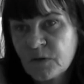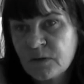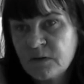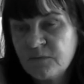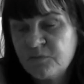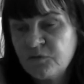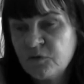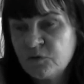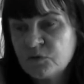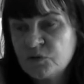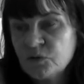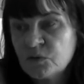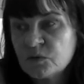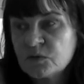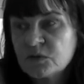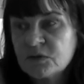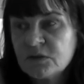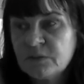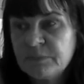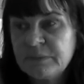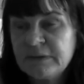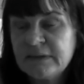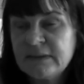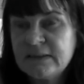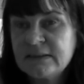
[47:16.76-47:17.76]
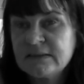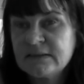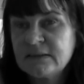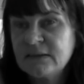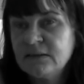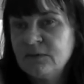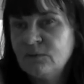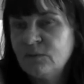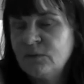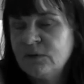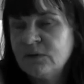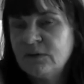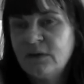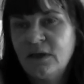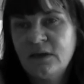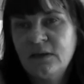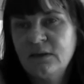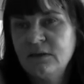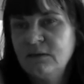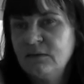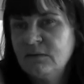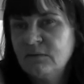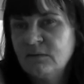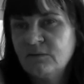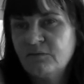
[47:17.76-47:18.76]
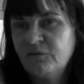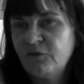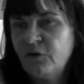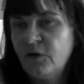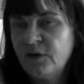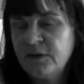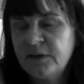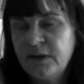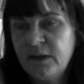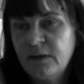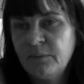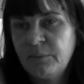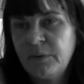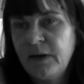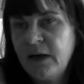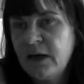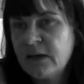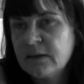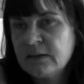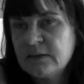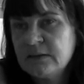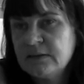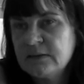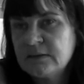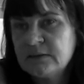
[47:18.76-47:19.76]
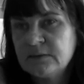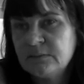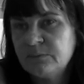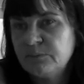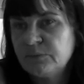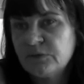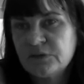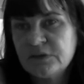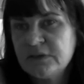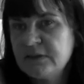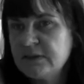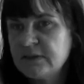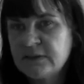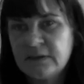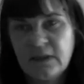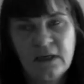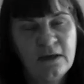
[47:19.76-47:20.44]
If you talk to the police here, they find our parties breeze.